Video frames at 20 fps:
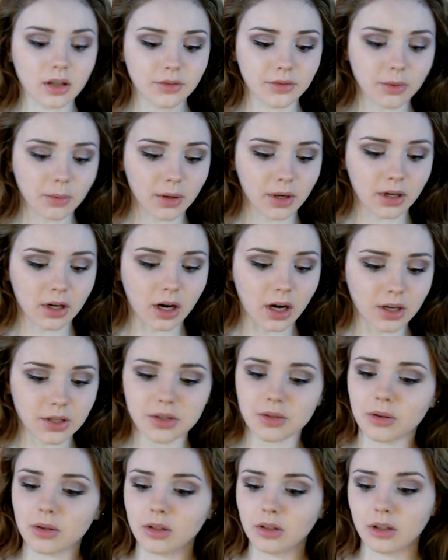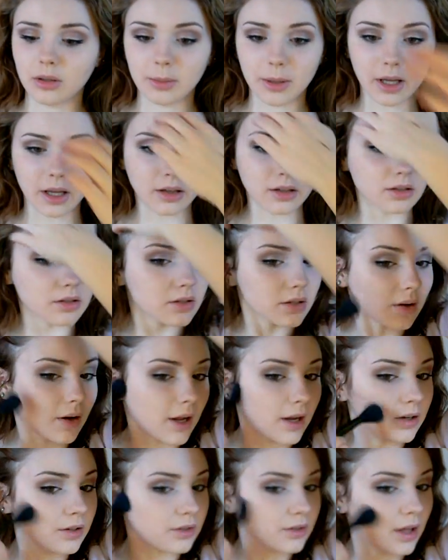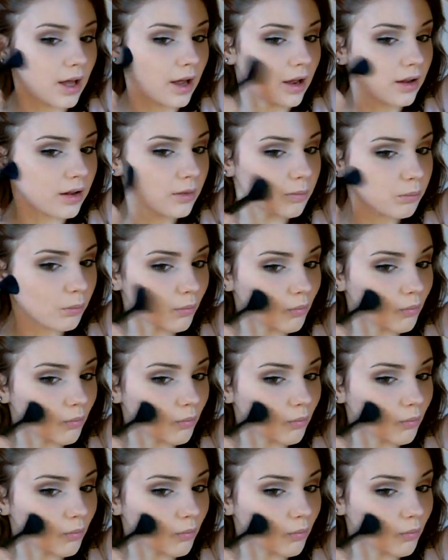If you want to contour a little bit, just go ahead and do that.